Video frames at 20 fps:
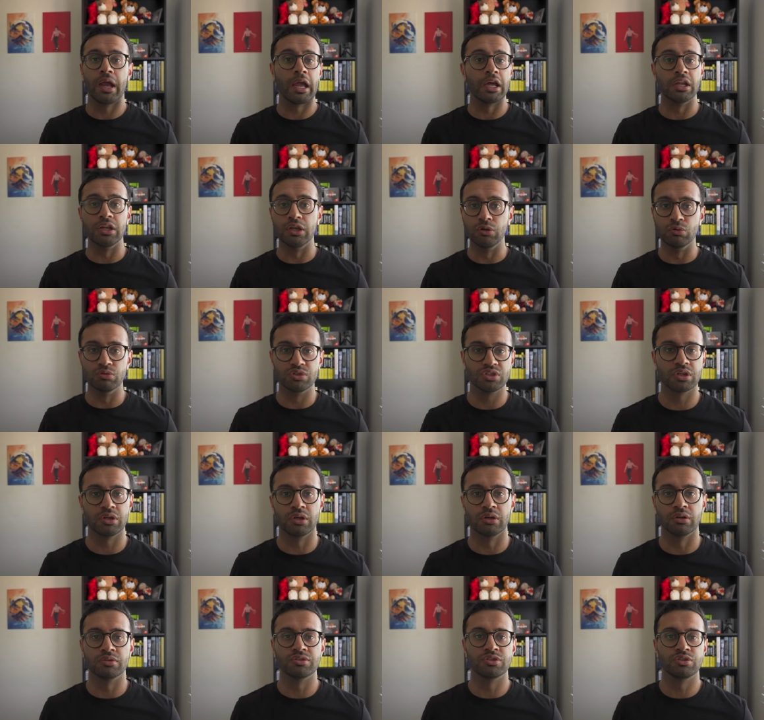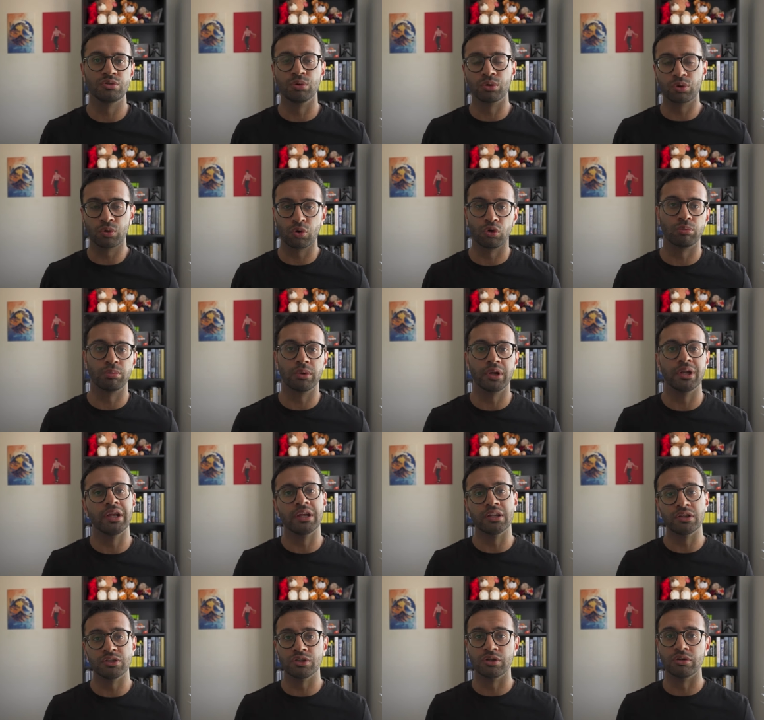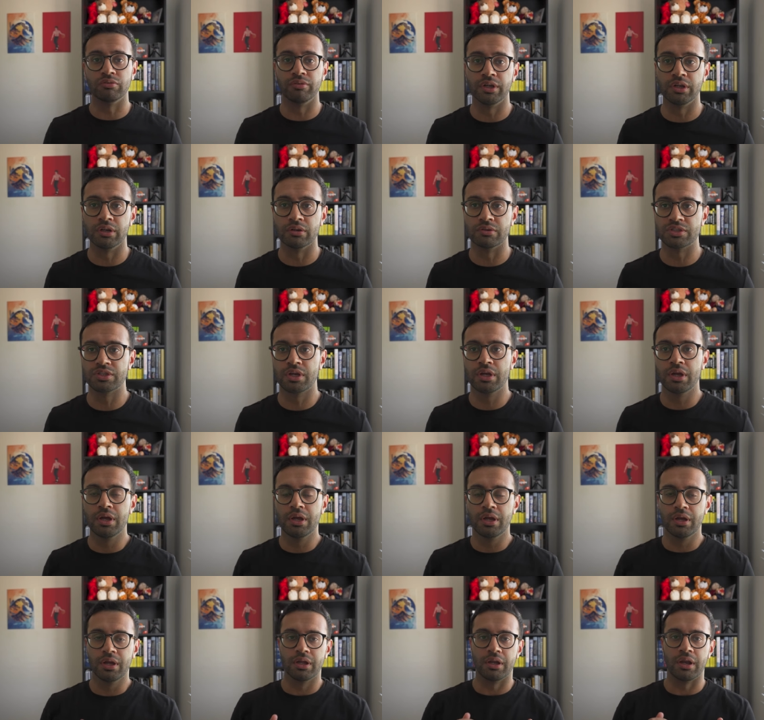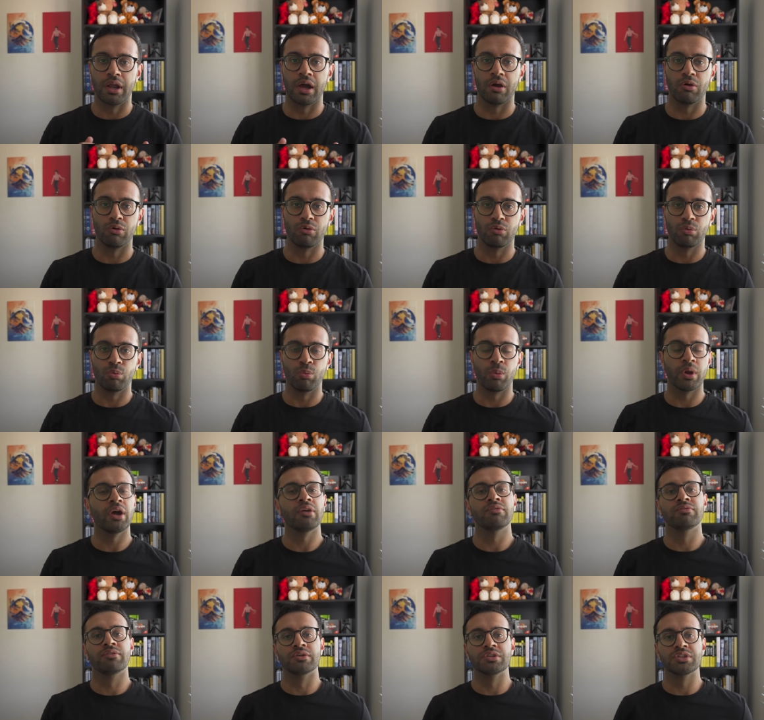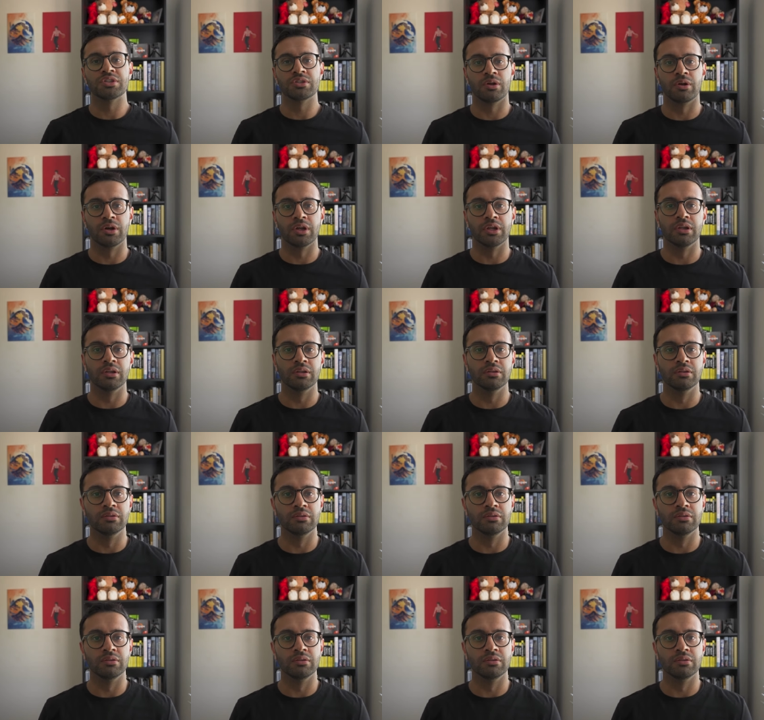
and new skills to incorporate into your videos. Now, when I first started